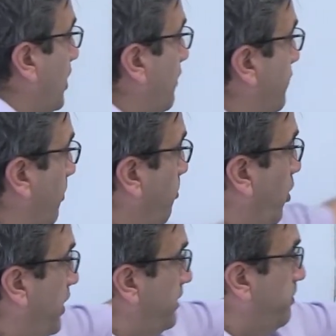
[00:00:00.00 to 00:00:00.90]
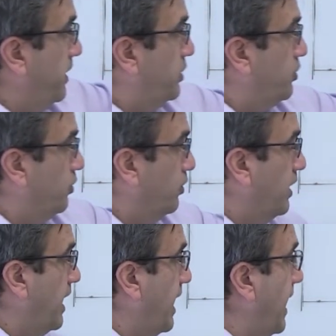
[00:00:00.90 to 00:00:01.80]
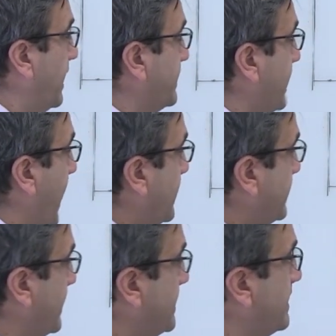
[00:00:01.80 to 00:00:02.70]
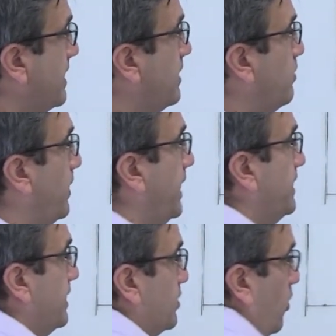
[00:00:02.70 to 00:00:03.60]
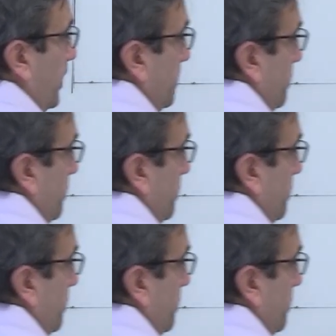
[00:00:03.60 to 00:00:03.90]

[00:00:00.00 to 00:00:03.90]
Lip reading: from point B to x-axis, right? So it